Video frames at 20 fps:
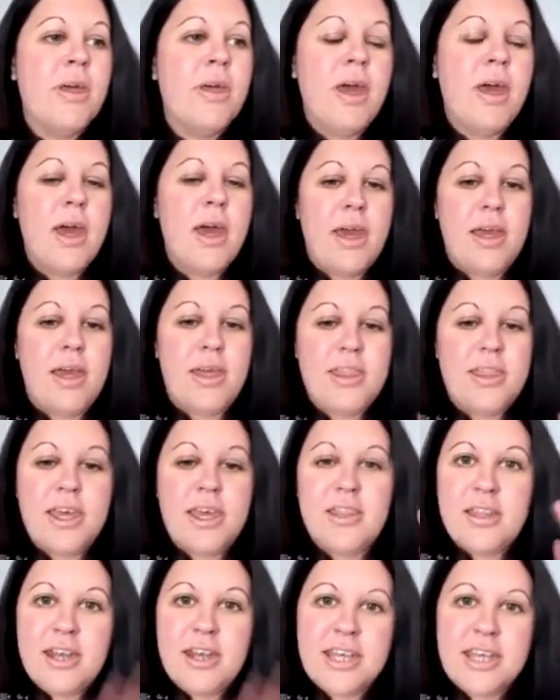And then
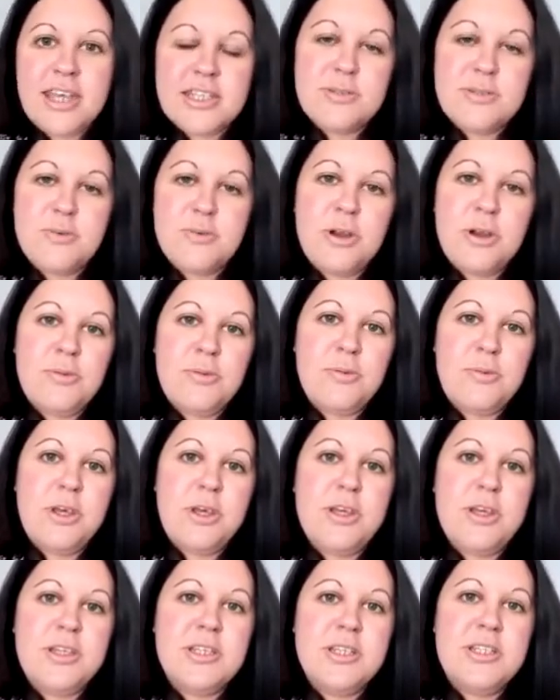the next one
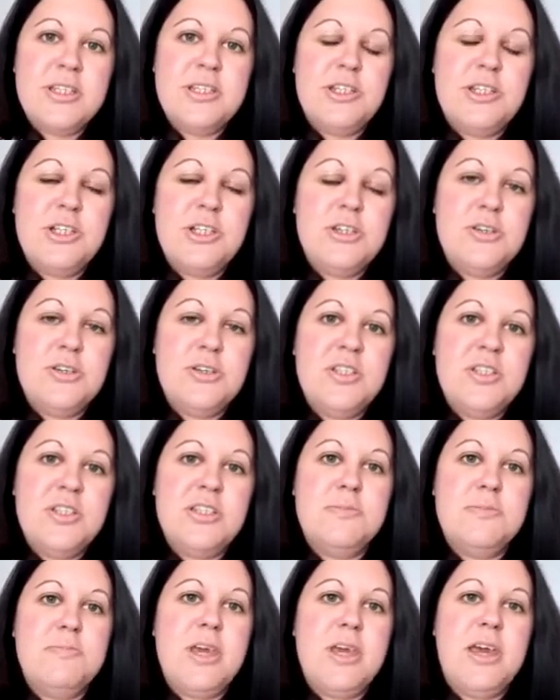was to
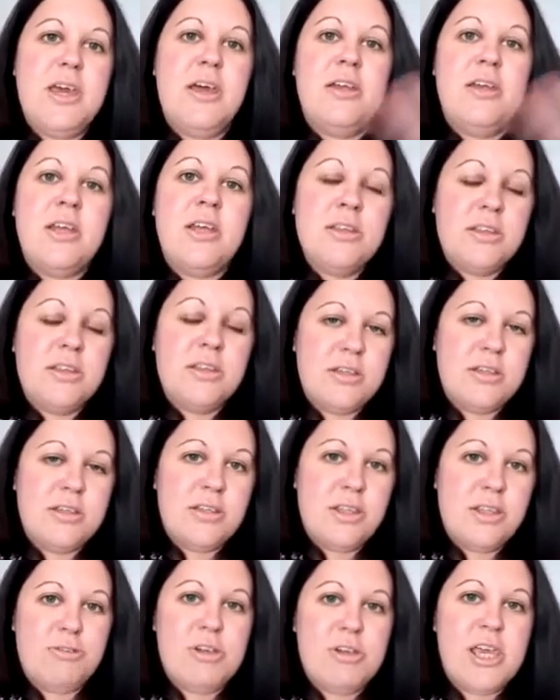submit another
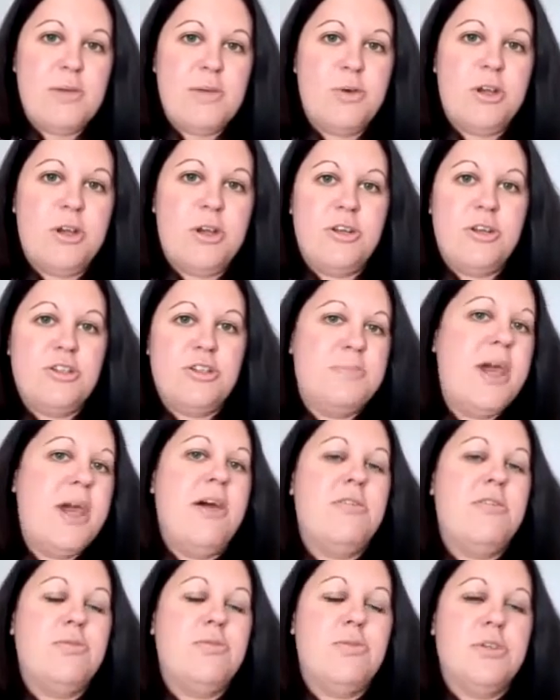3
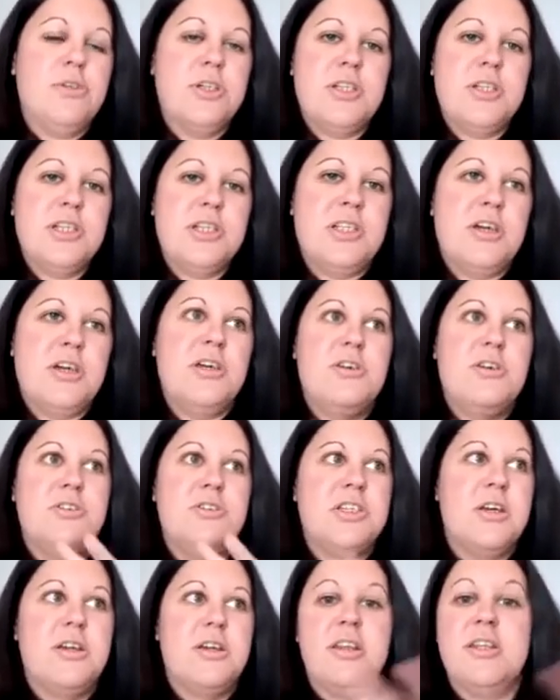£100 orders. So you've
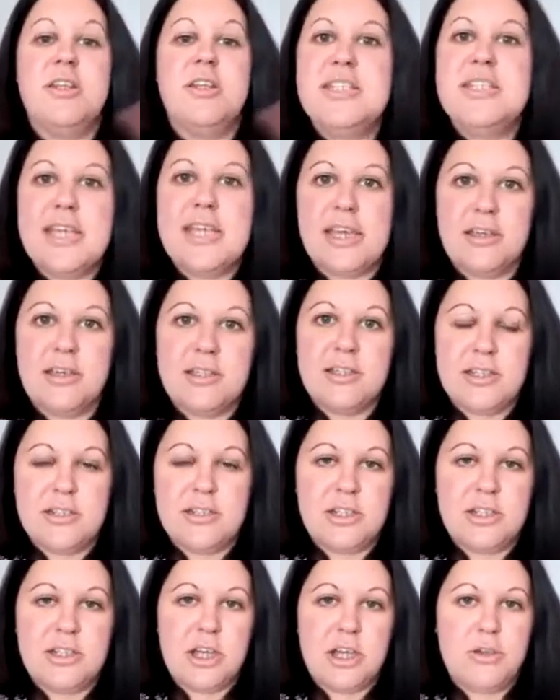done 6 in
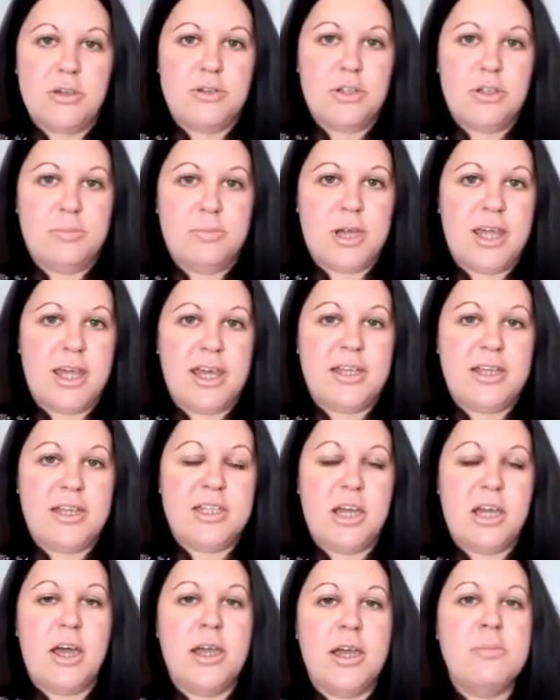total by that
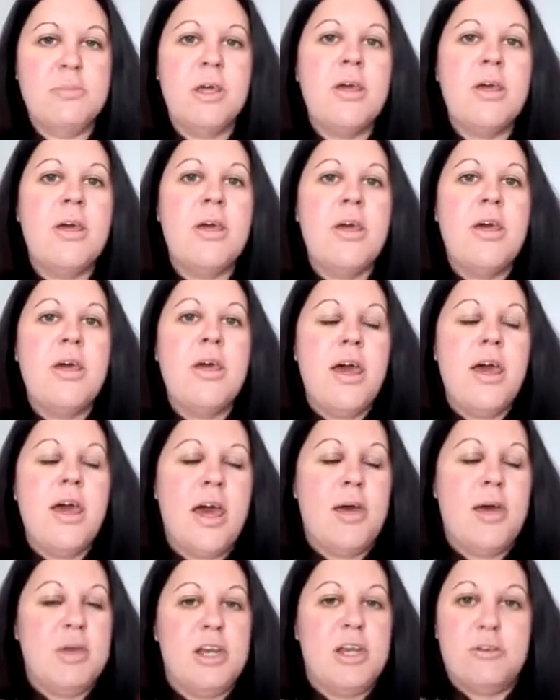time
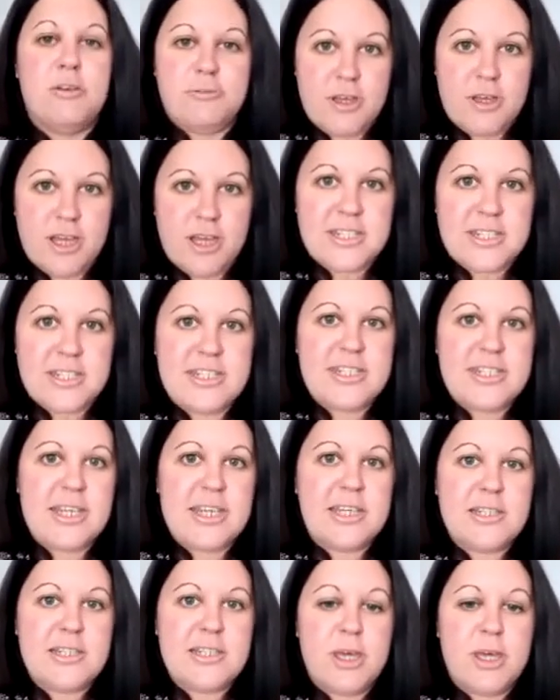in your first
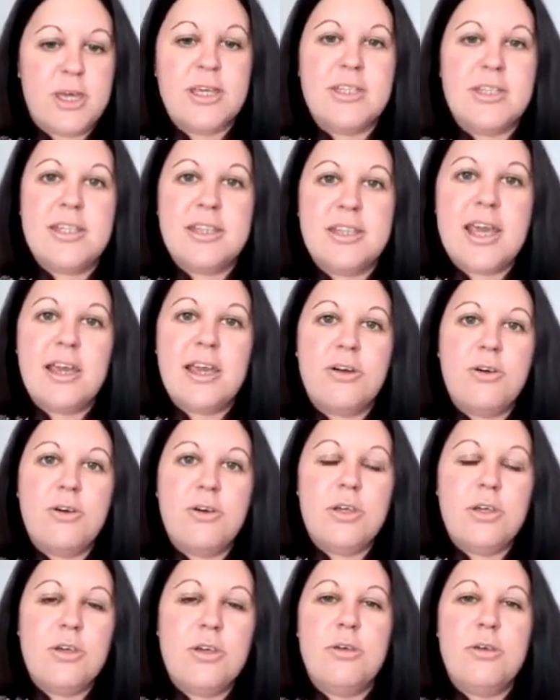6 weeks. And that got
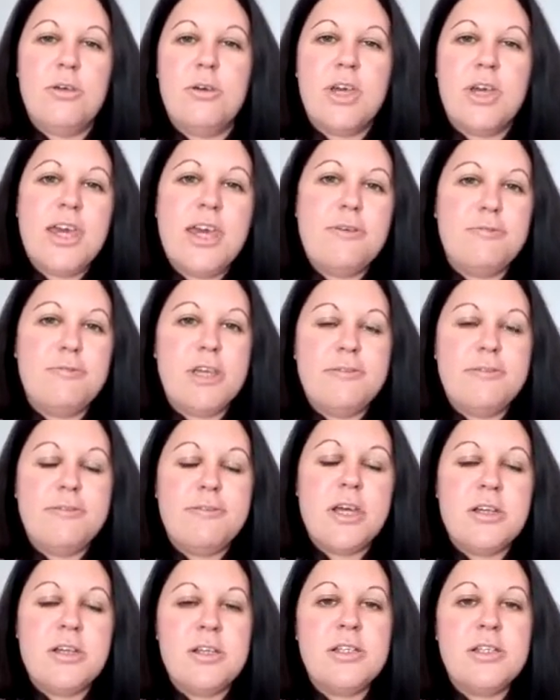you your kit
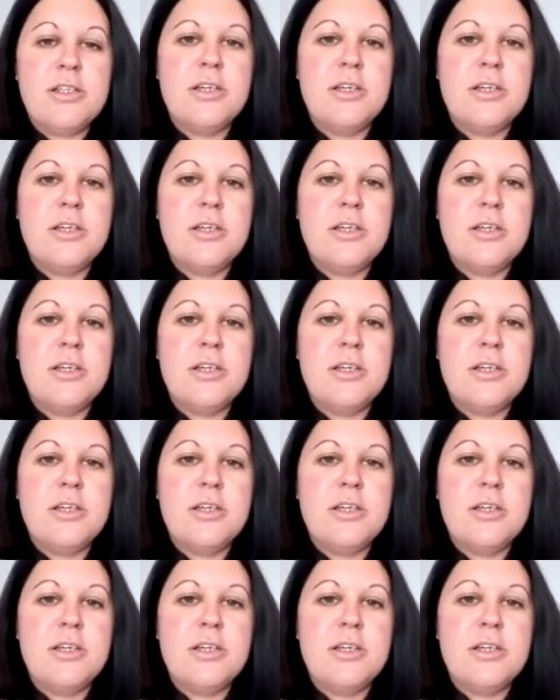refund.